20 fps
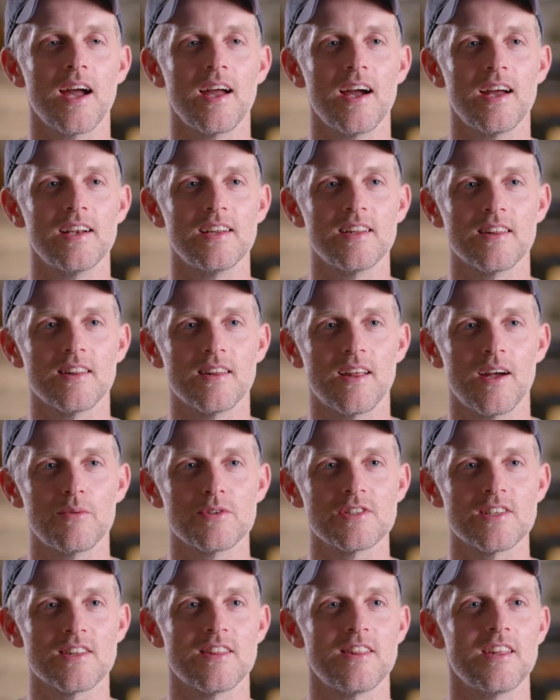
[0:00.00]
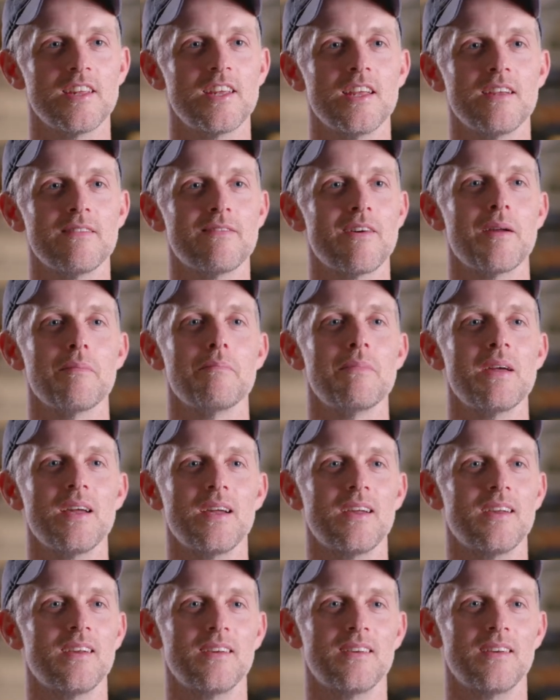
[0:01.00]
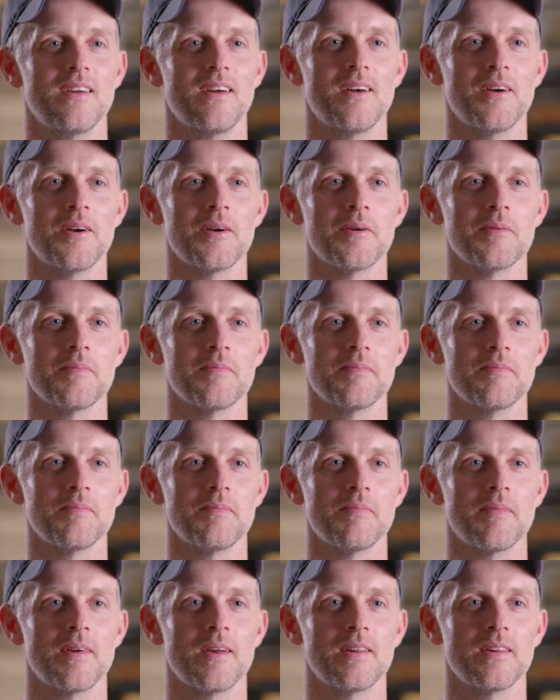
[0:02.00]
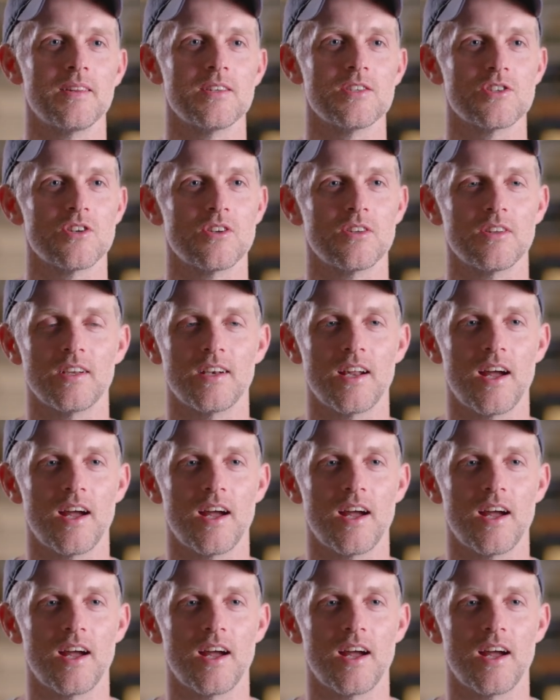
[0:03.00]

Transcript: I, I didn't, I wasn't thinking very big. Um, at least certainly